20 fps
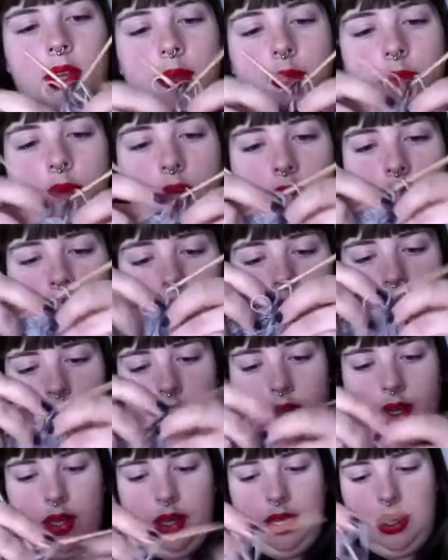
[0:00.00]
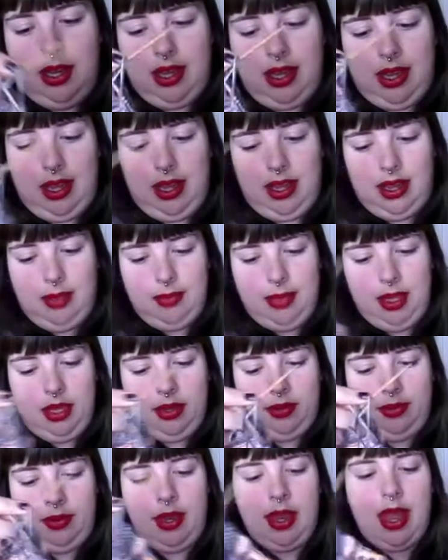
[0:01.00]
But, I
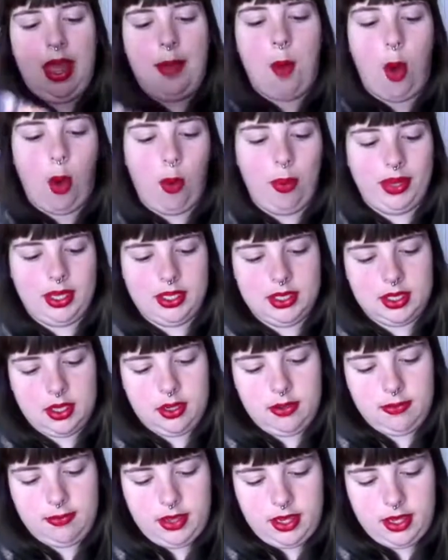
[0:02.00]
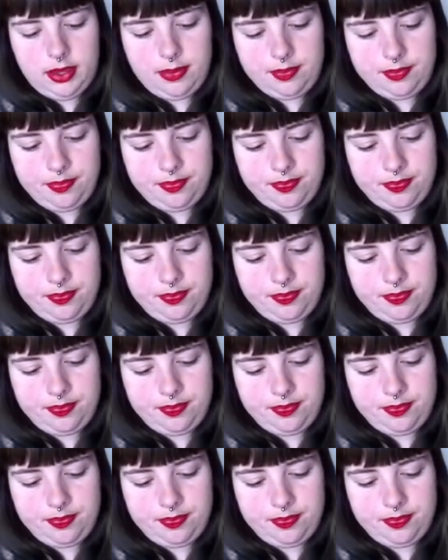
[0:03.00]
mean, I'm hoping it's gonna fit.